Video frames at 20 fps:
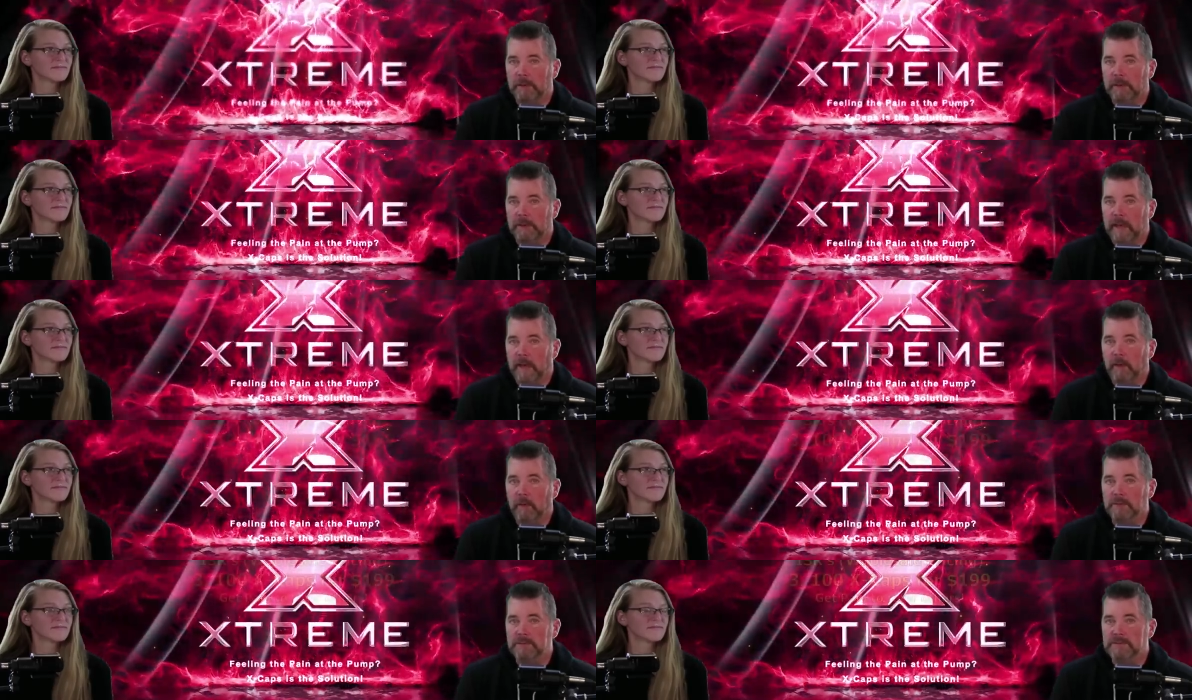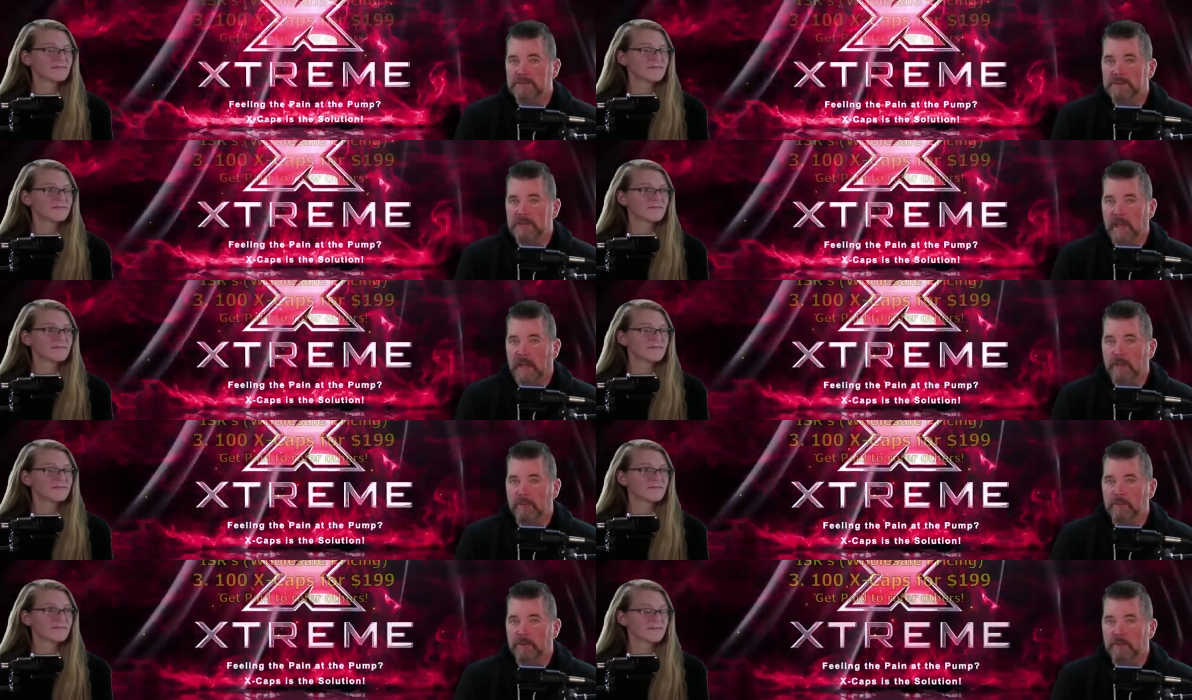Speaker 1: Now is the
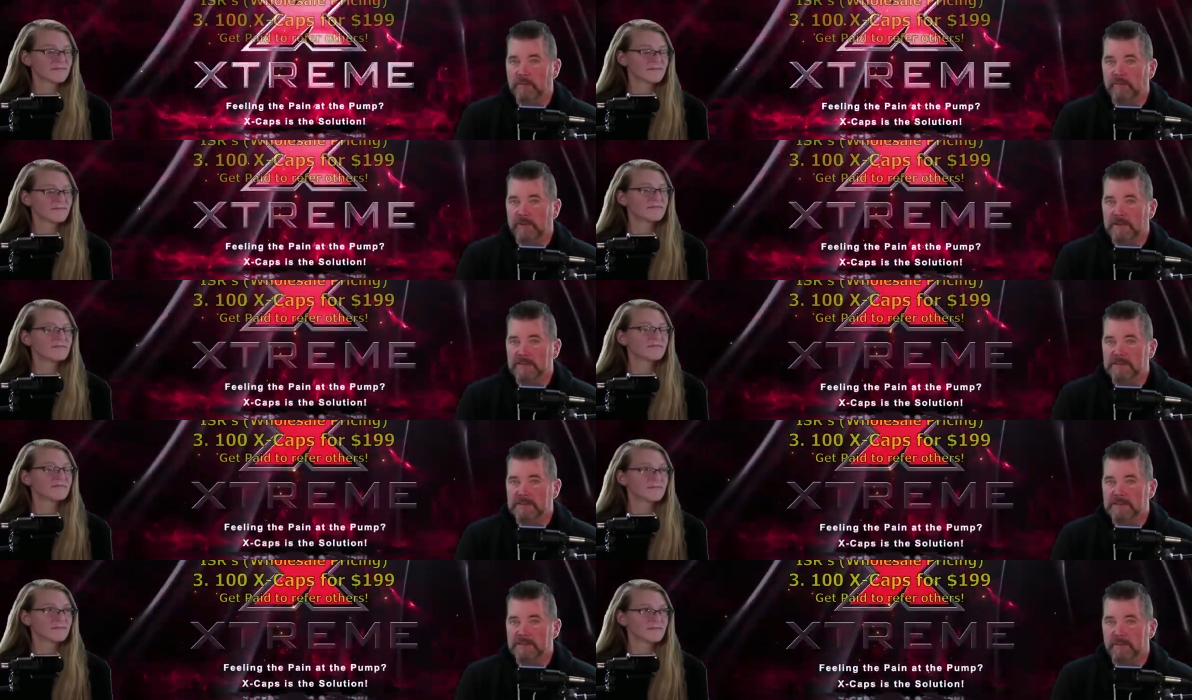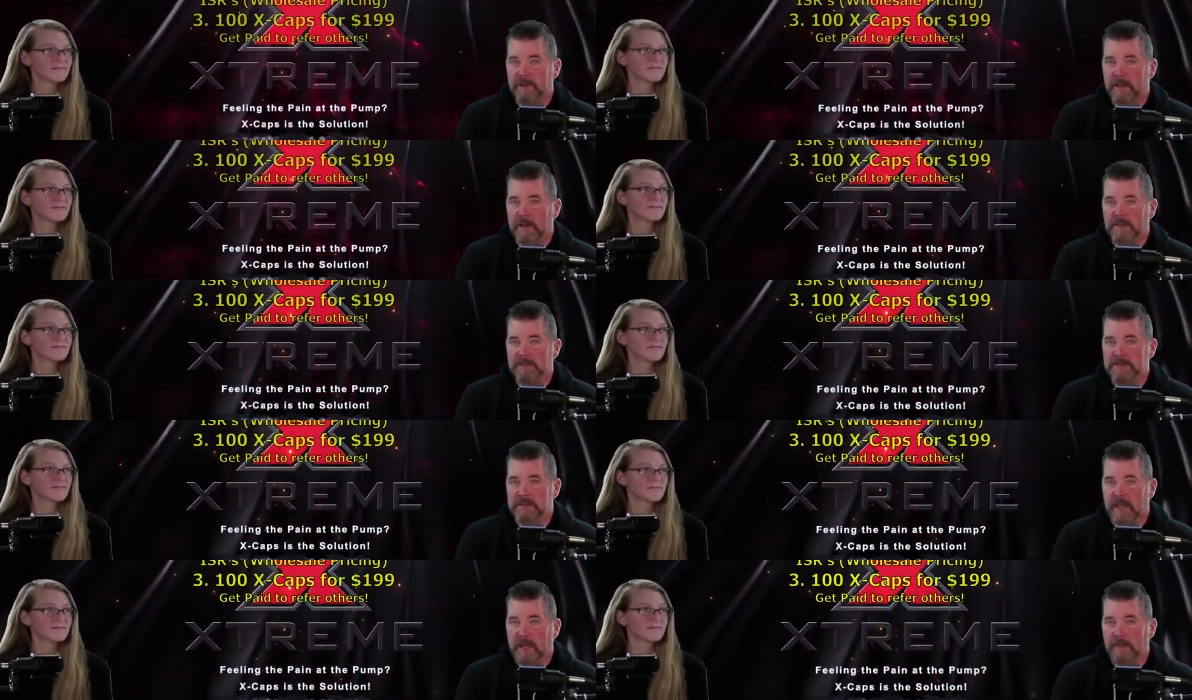time to invest in some
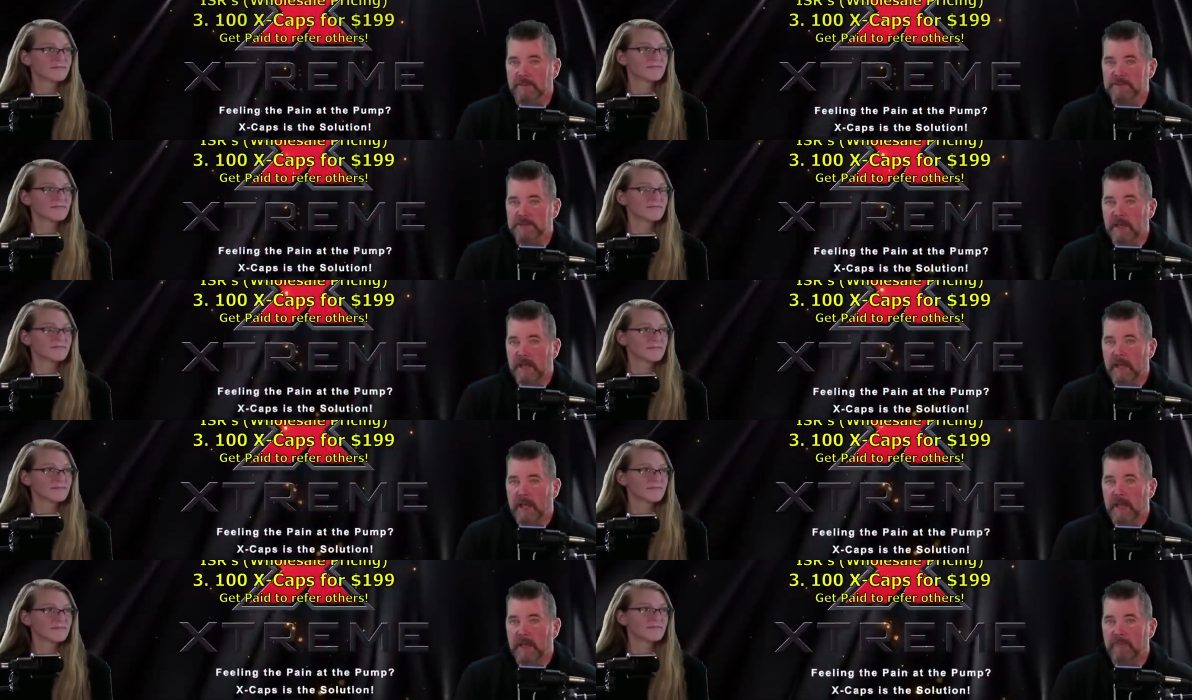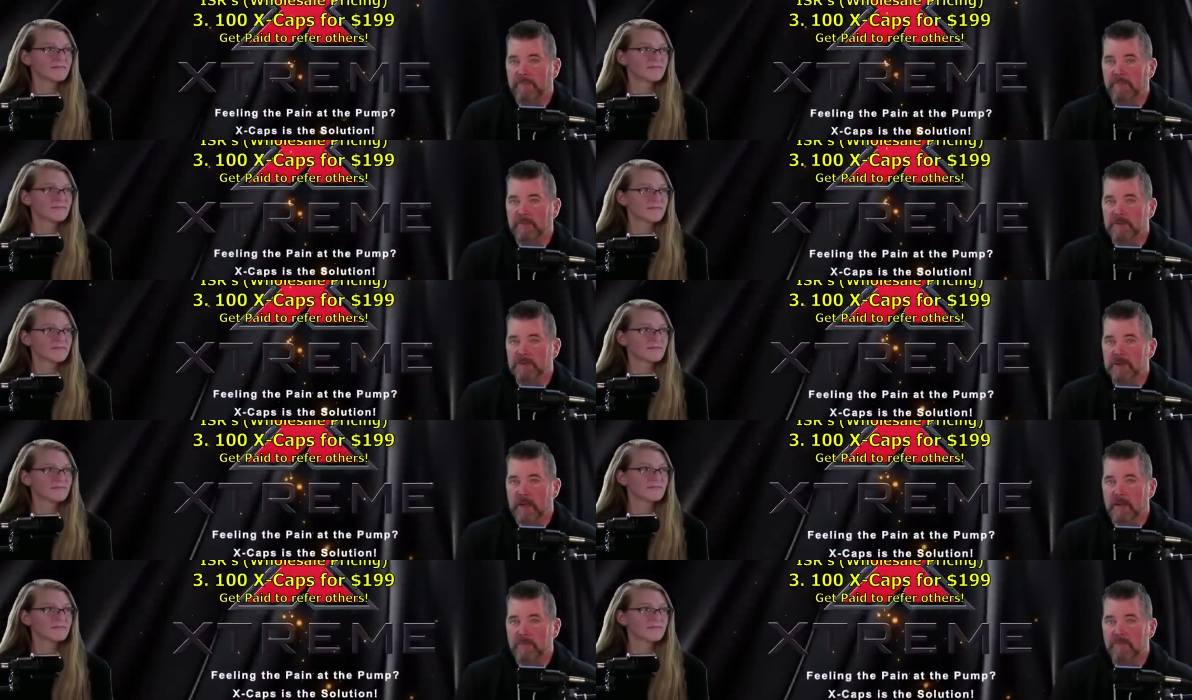X-Caps. And if
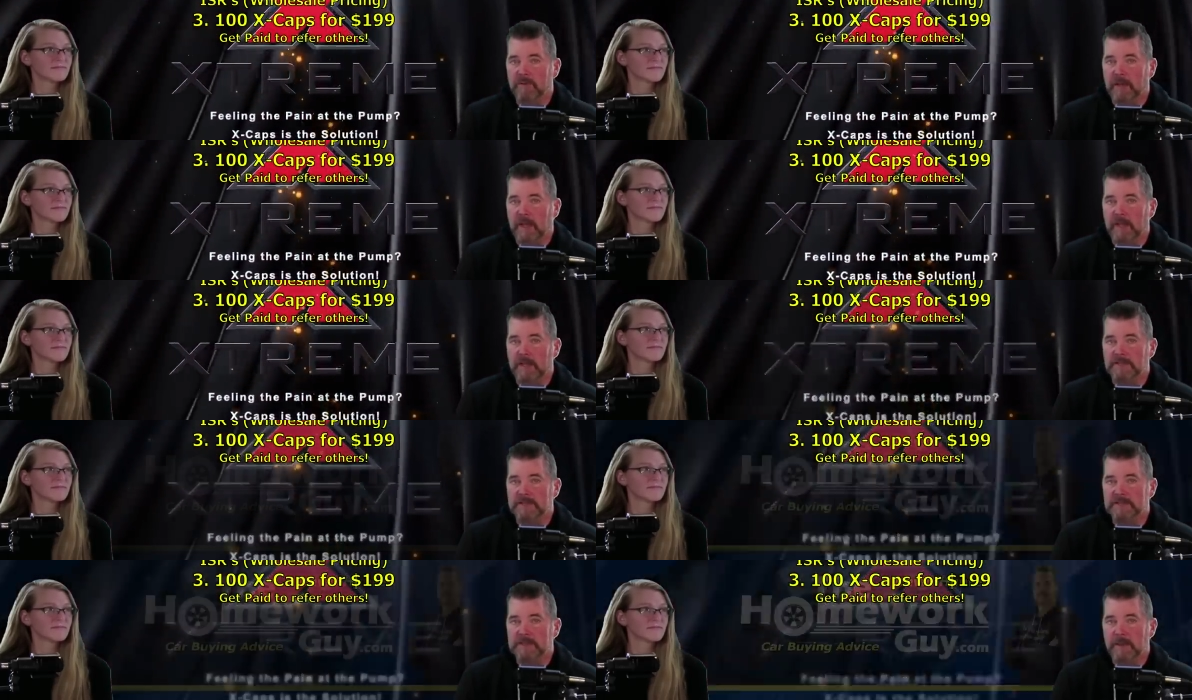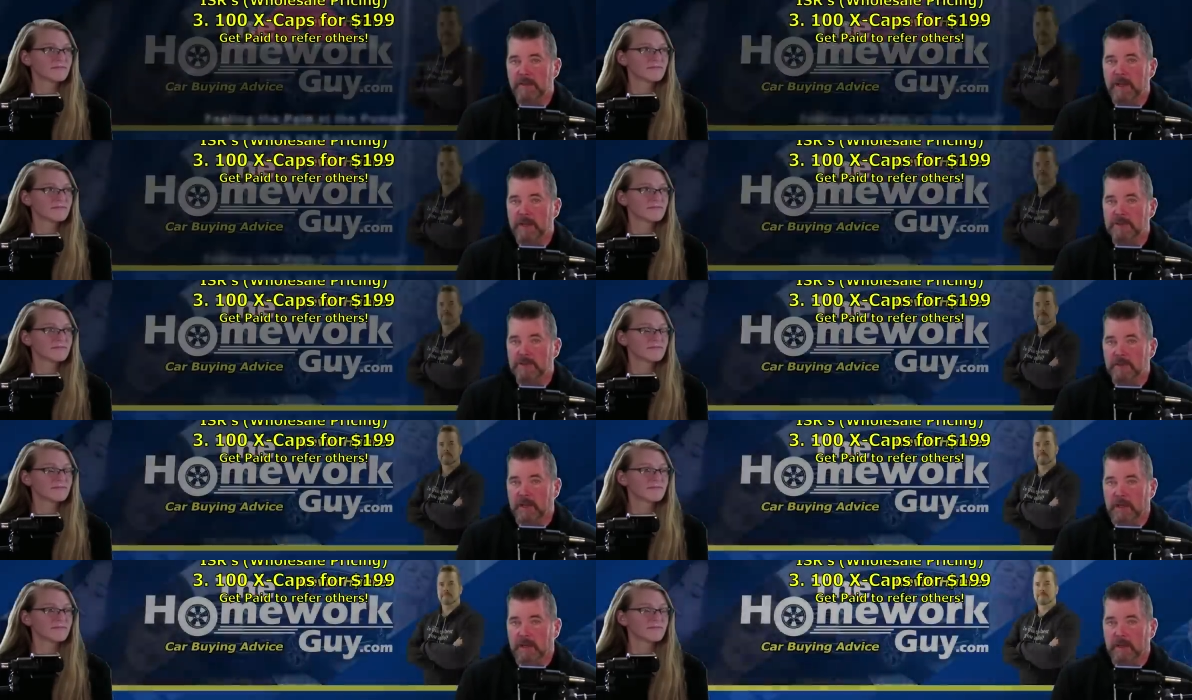you're driving a
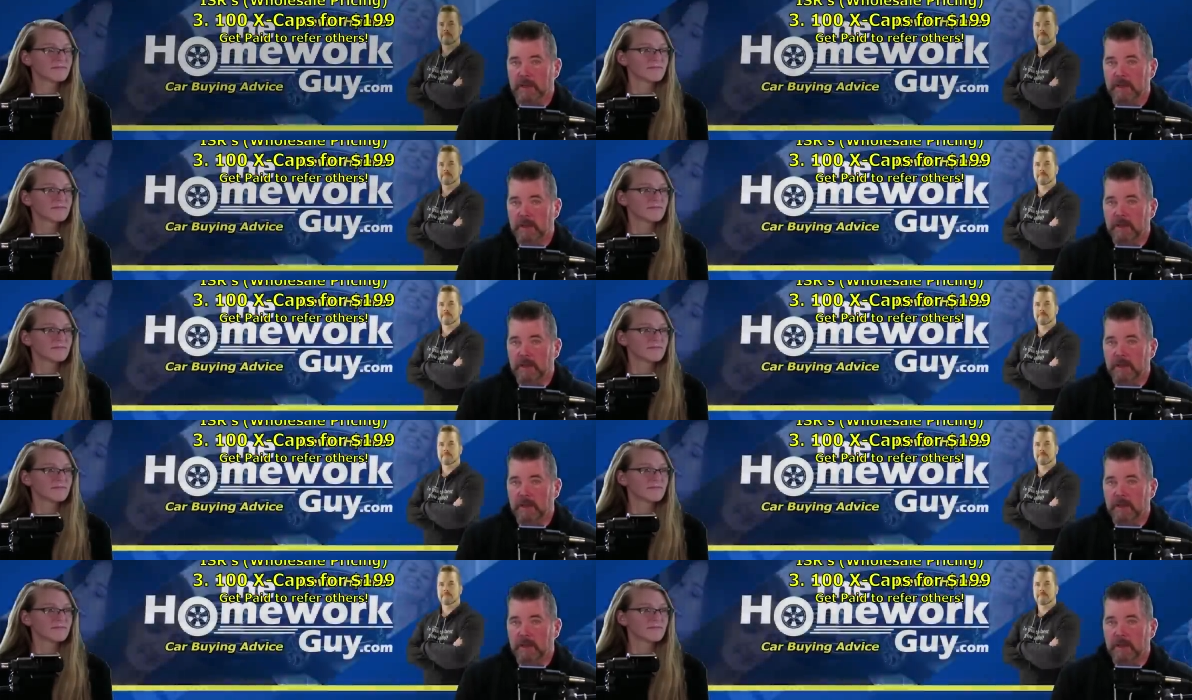semi-truck,